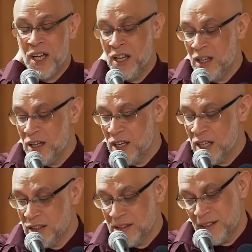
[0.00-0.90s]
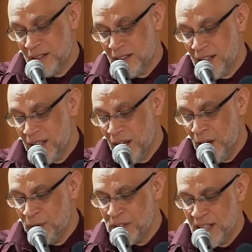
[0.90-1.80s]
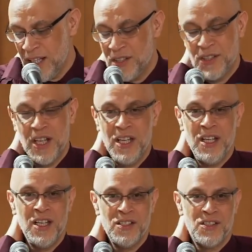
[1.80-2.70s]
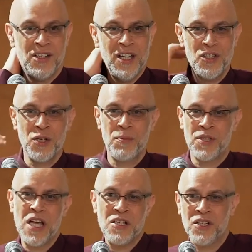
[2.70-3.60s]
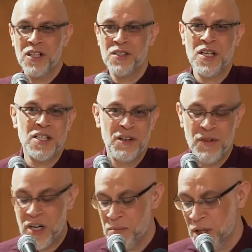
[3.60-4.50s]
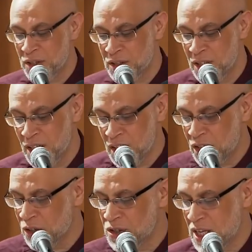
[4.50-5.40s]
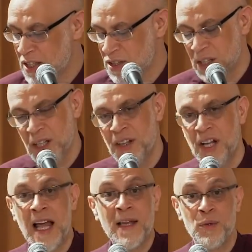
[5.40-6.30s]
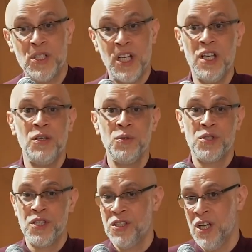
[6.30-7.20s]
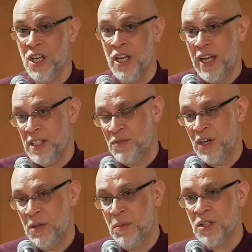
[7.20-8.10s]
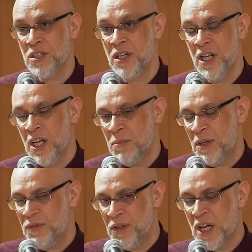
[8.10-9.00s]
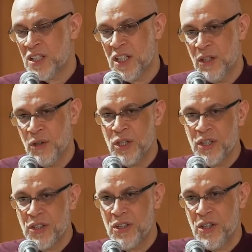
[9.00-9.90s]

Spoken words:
And obviously his interpretation is in a very modern context, and the language that he uses is very modern. But if you actually look at